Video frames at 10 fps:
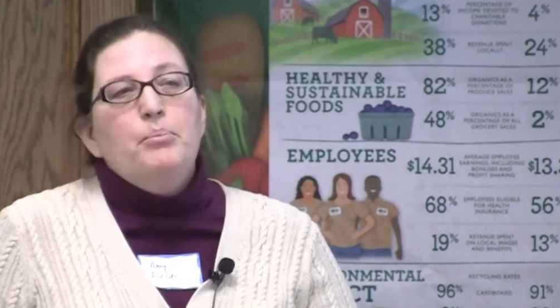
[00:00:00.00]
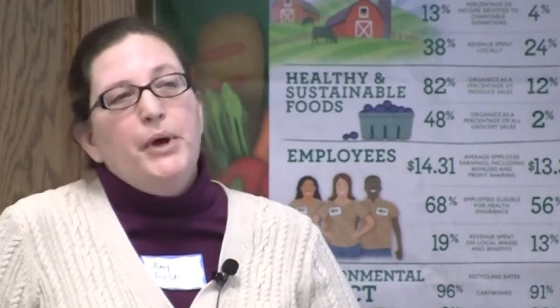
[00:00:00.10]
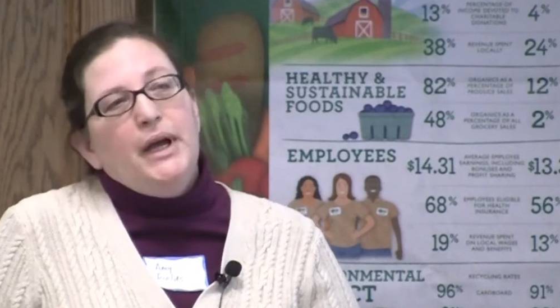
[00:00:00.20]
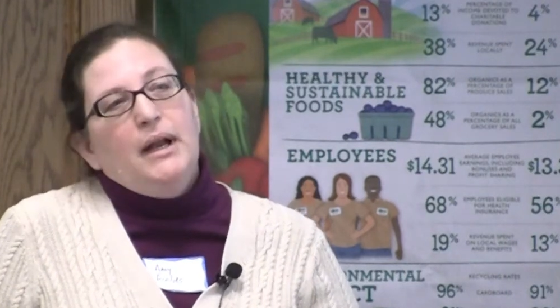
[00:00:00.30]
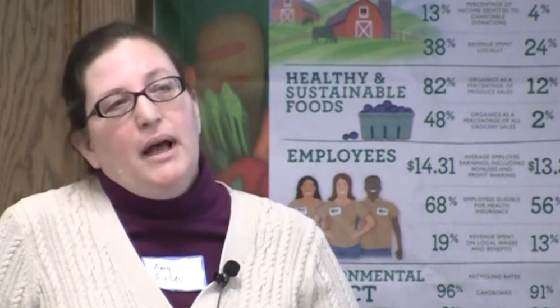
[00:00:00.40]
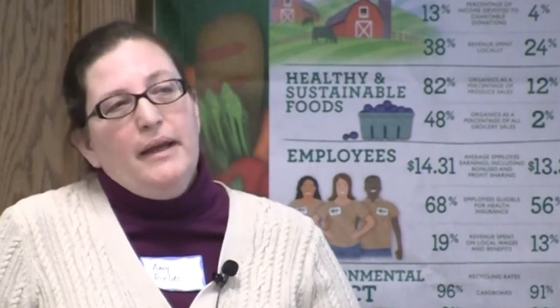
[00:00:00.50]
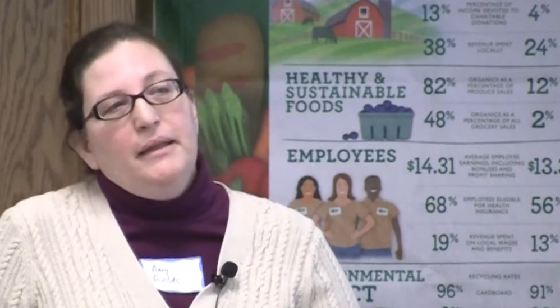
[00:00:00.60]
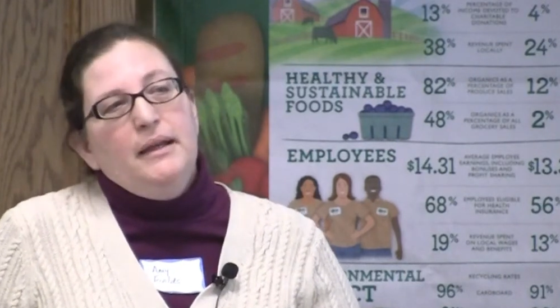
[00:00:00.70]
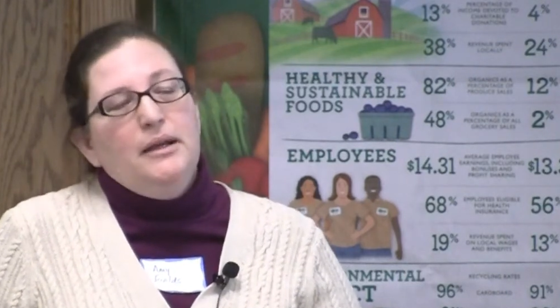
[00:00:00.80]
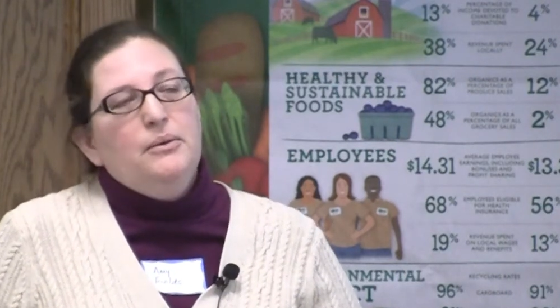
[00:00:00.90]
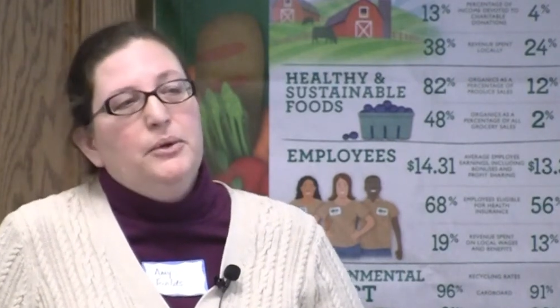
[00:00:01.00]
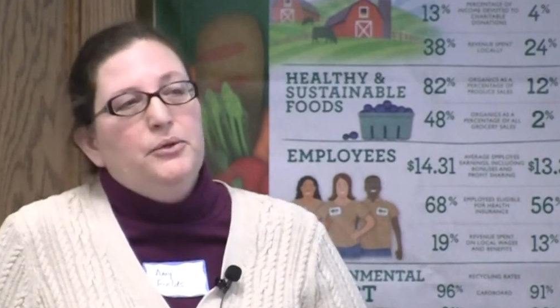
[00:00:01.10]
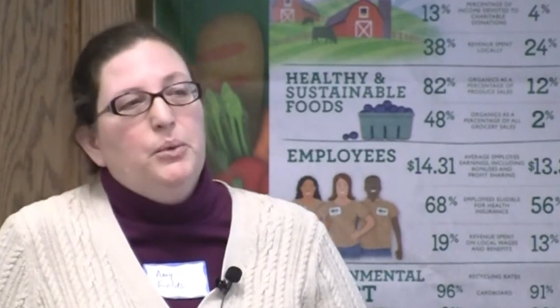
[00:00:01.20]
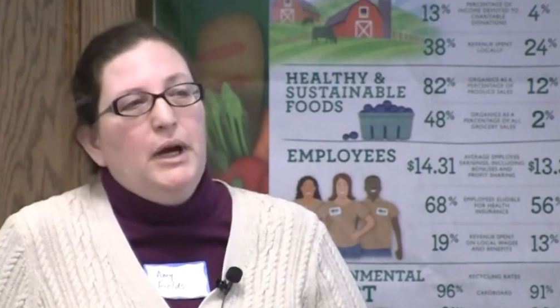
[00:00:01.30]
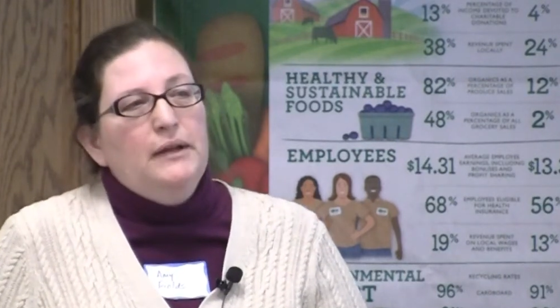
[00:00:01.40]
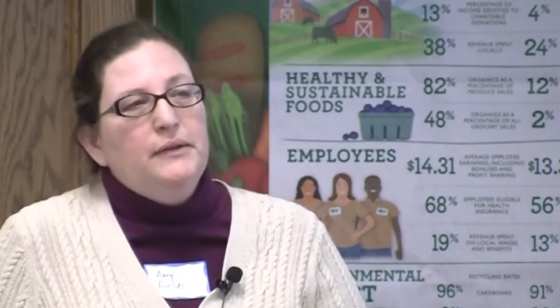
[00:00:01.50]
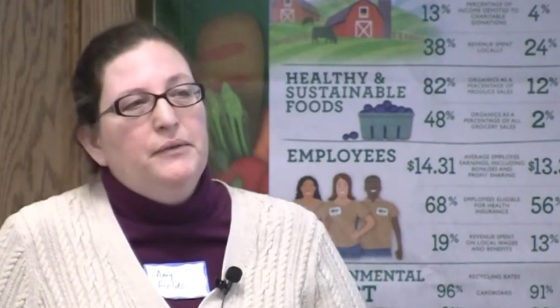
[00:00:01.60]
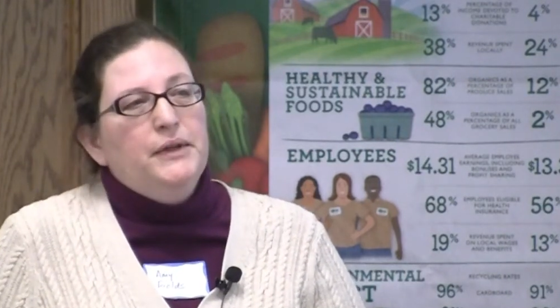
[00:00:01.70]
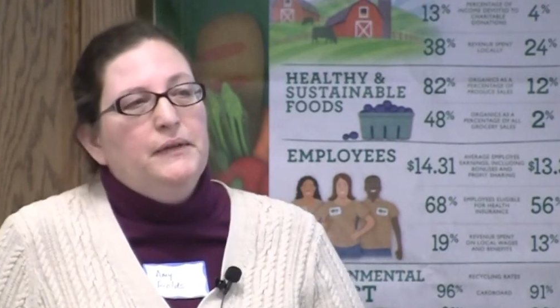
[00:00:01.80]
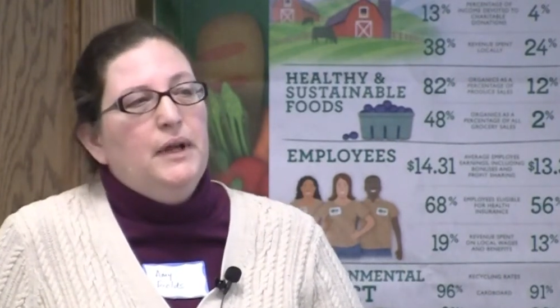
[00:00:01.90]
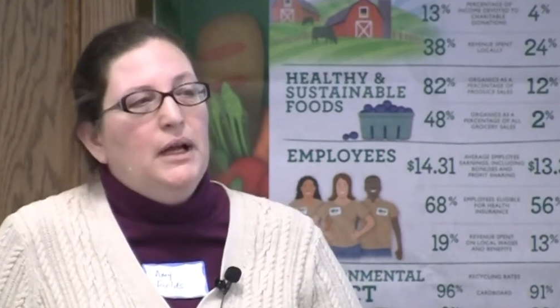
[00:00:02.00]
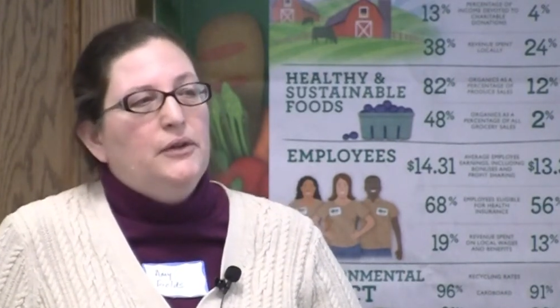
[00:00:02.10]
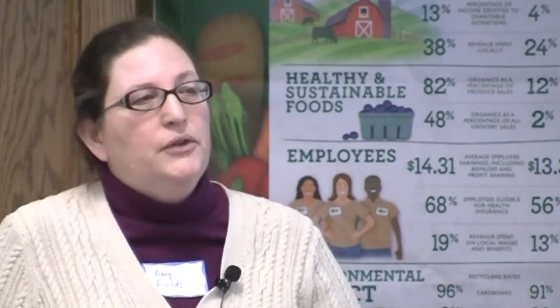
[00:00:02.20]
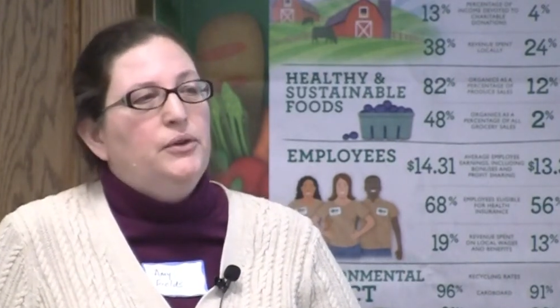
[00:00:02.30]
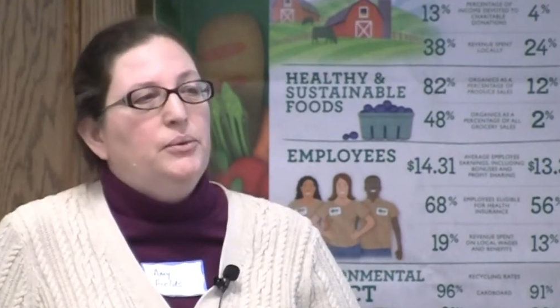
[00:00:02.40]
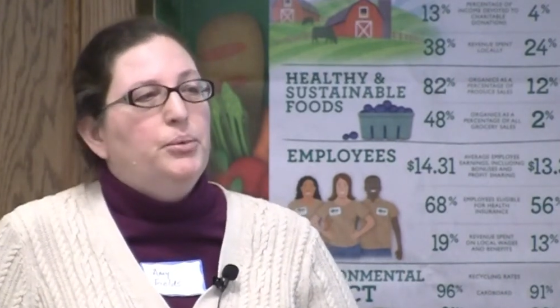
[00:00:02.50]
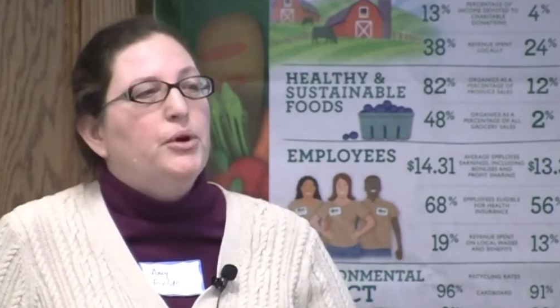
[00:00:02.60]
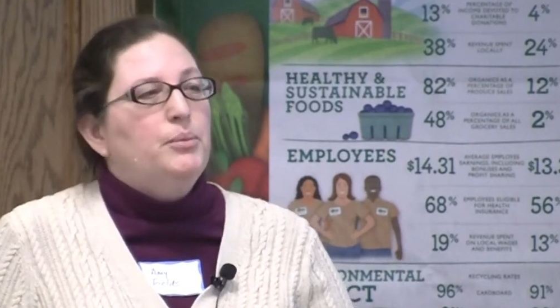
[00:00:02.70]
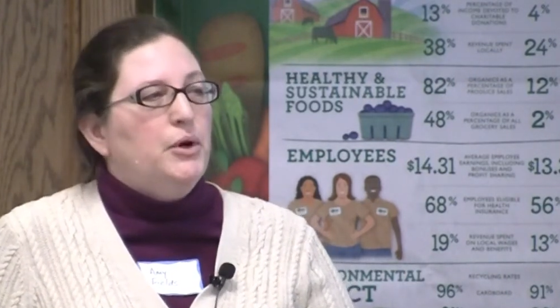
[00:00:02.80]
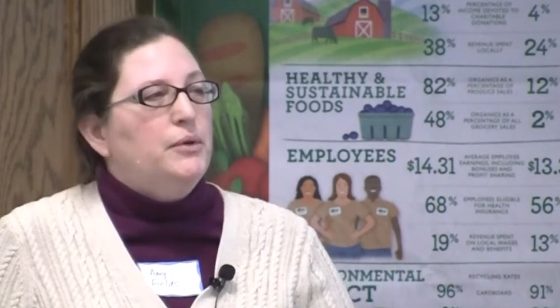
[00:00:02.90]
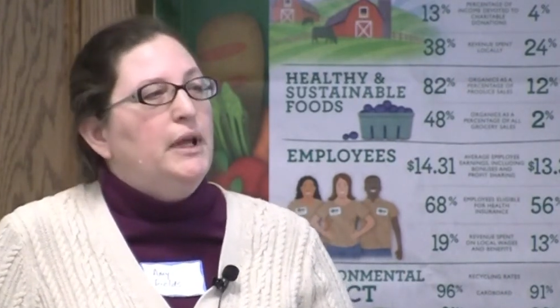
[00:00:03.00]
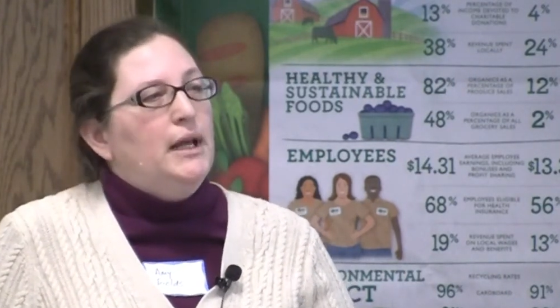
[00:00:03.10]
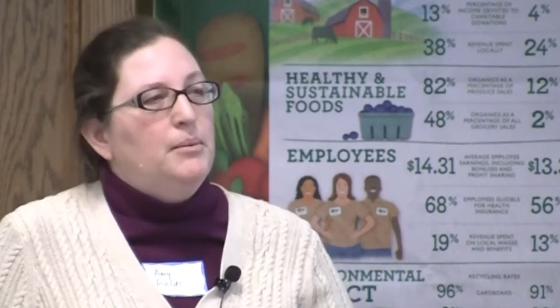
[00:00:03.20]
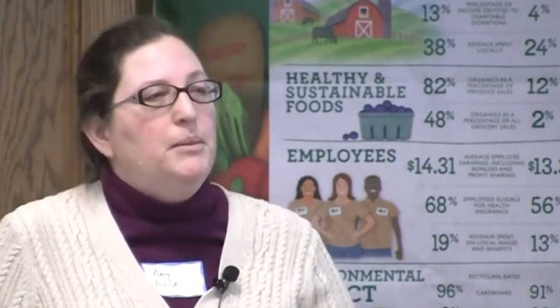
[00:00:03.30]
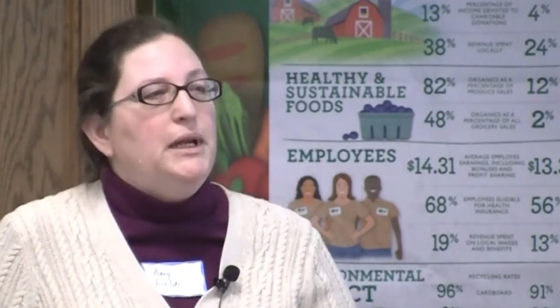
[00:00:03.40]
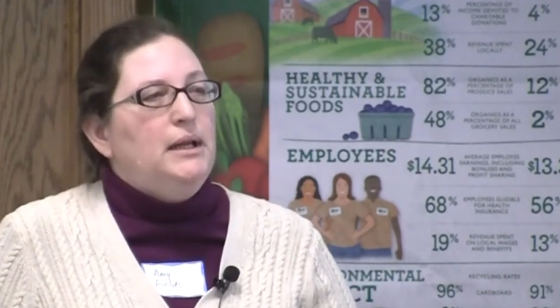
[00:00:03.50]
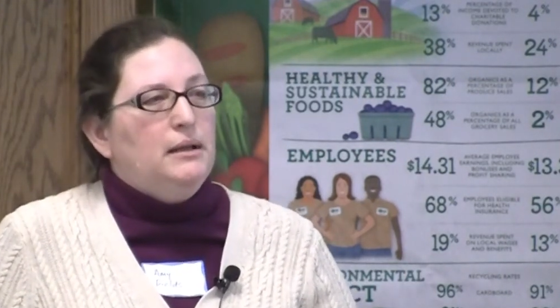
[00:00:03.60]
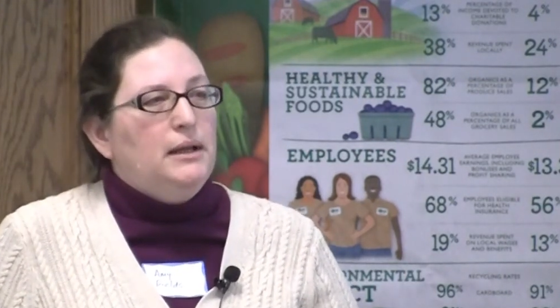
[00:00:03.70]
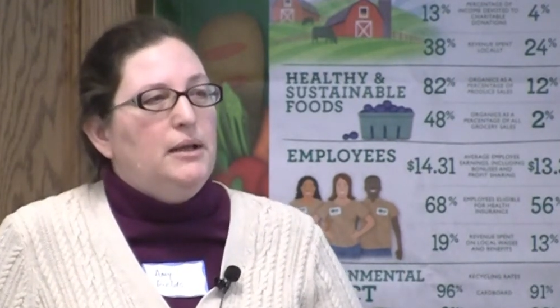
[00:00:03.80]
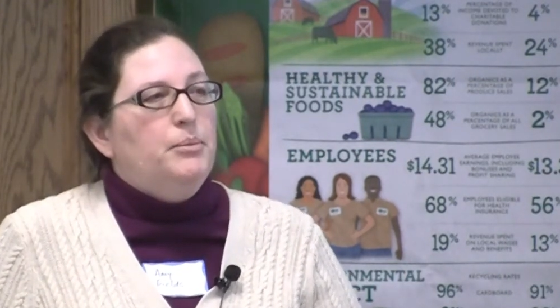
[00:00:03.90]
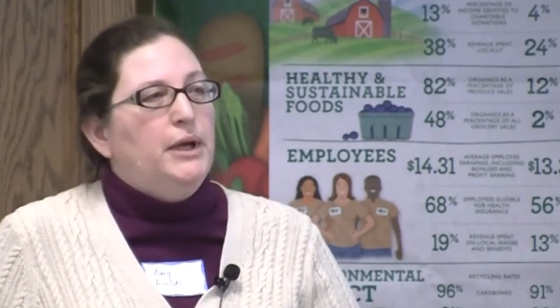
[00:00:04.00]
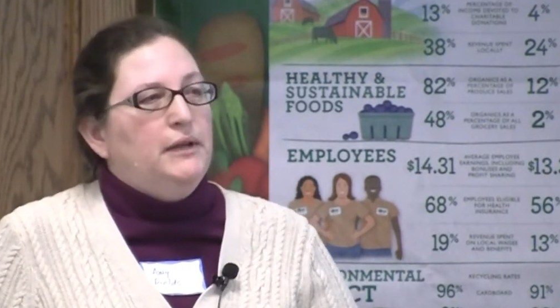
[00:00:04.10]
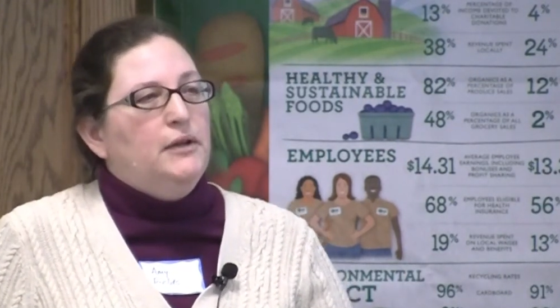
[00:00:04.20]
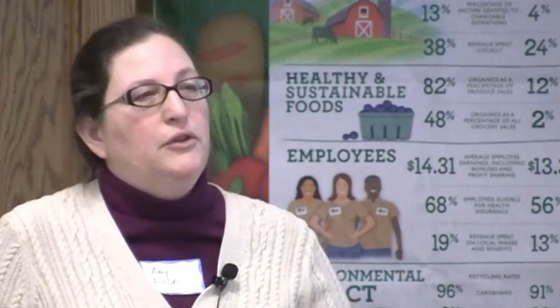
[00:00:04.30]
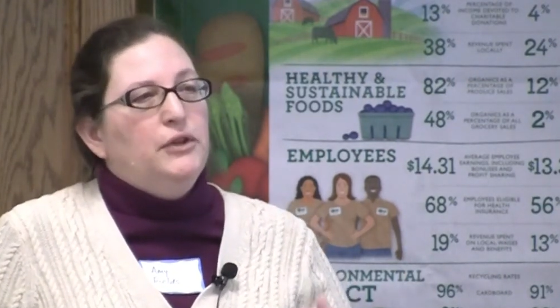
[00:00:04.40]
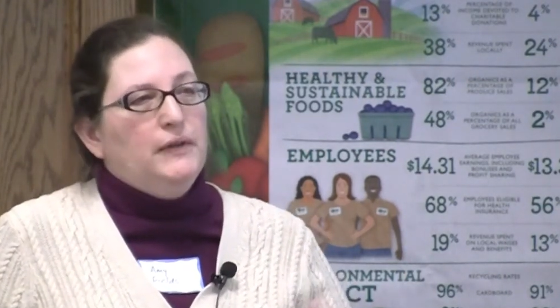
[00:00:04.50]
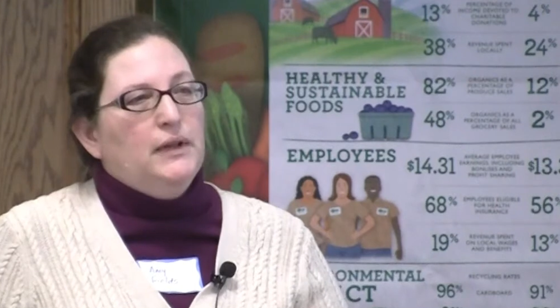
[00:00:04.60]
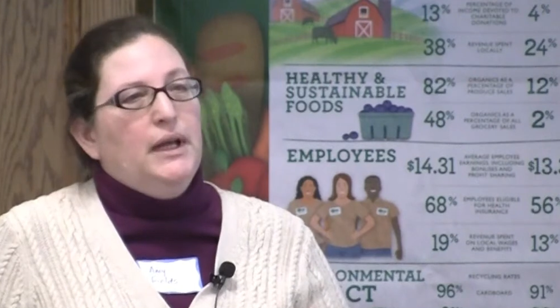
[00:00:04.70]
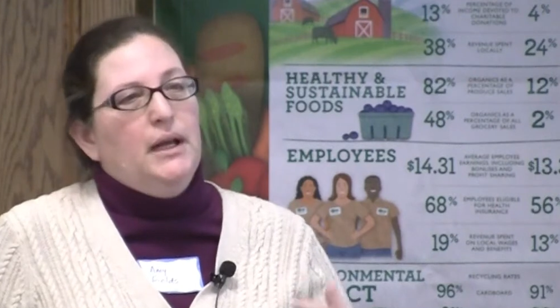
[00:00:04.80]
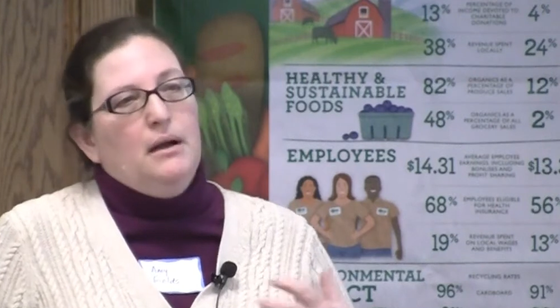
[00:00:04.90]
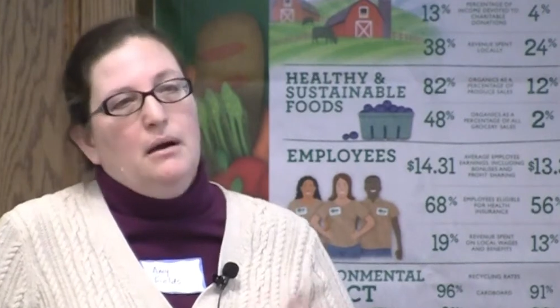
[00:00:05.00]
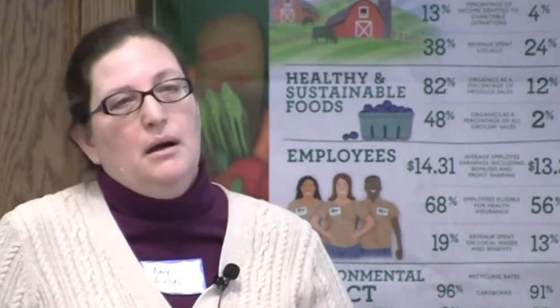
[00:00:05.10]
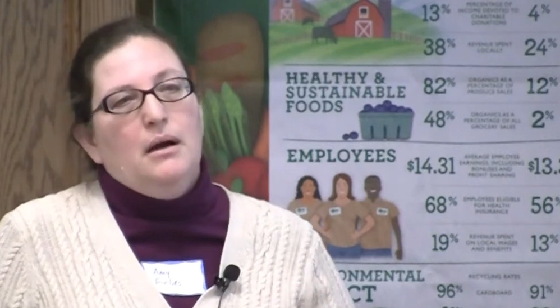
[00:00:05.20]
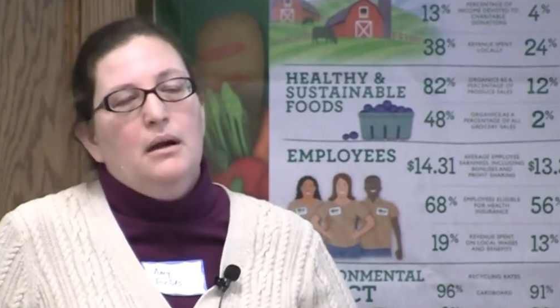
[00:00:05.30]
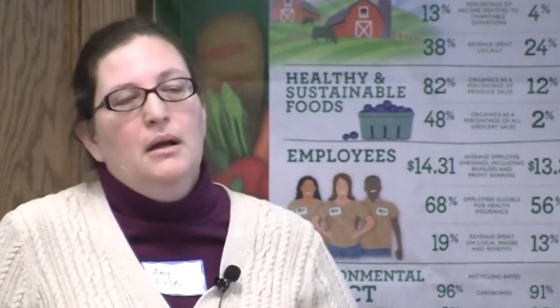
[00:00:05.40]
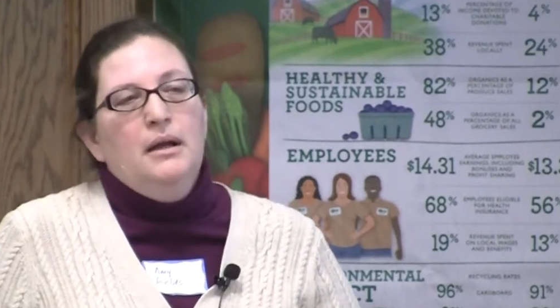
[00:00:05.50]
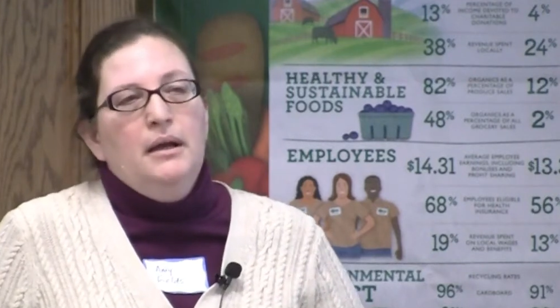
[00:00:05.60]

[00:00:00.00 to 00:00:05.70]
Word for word: But I think it was wise of us not to promote that immediately, but to just let our